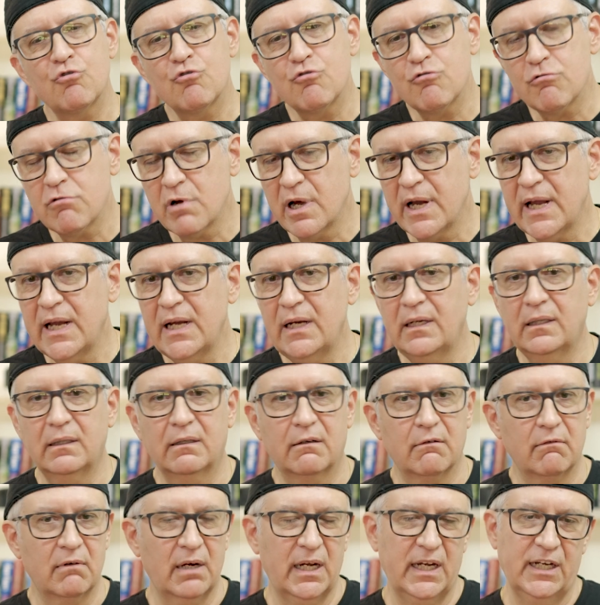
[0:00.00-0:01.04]

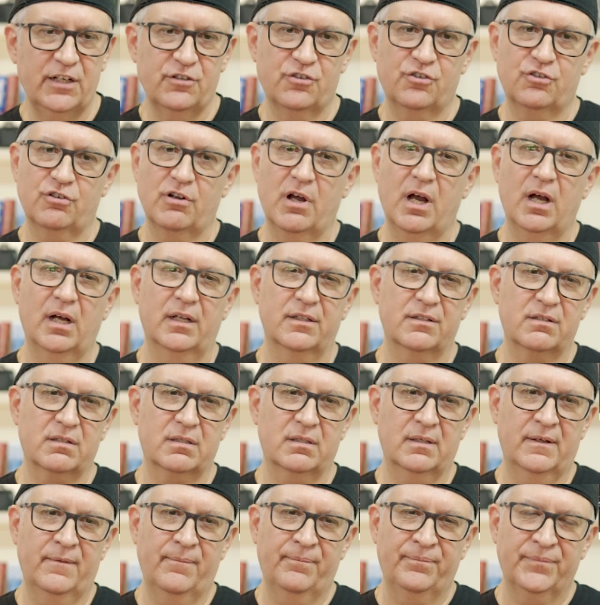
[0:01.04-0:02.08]
great
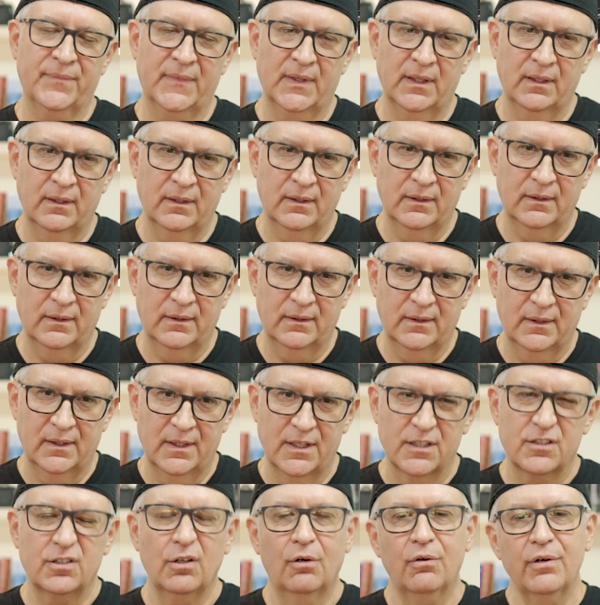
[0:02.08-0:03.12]
shots.
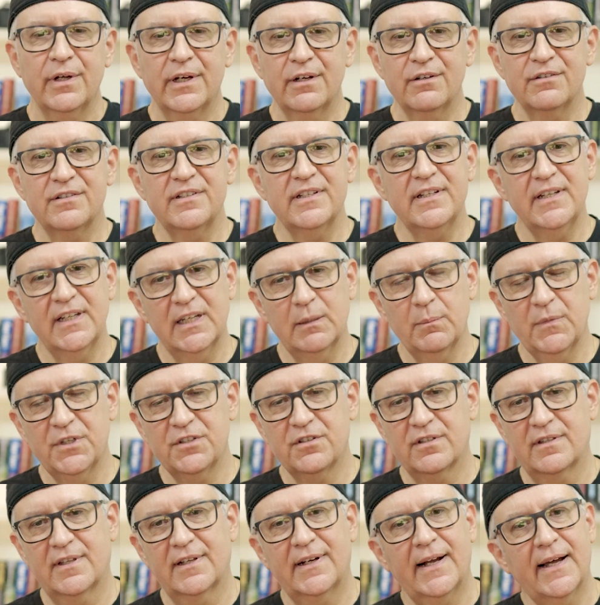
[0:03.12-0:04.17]
So here's the
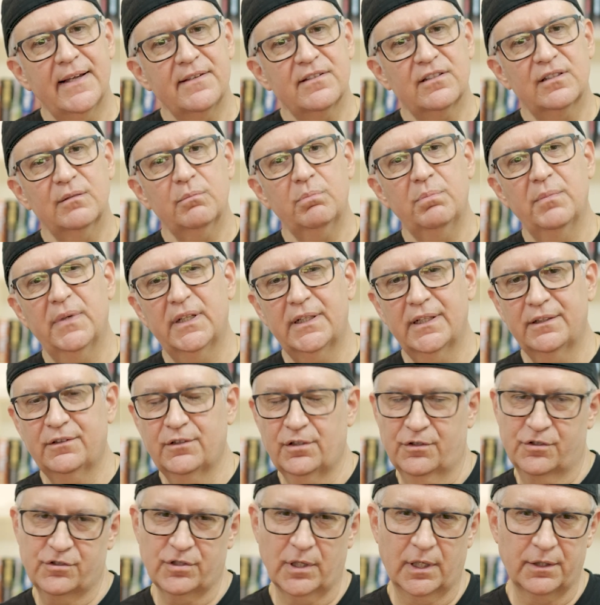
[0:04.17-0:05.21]
image that I submitted
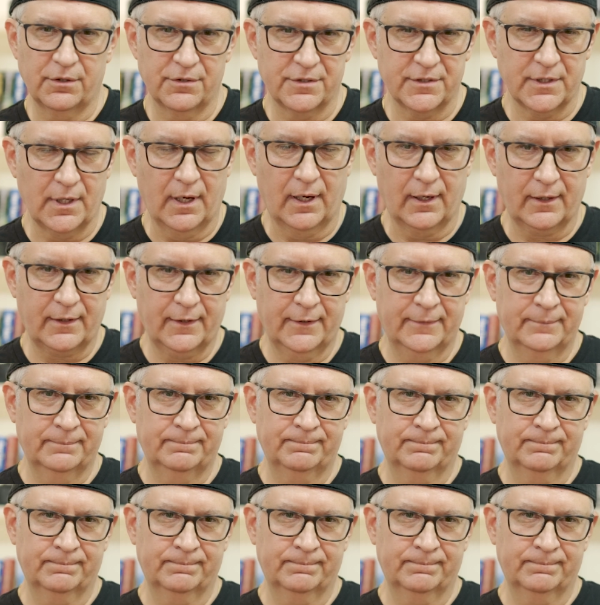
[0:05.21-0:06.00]
to Shutterstock.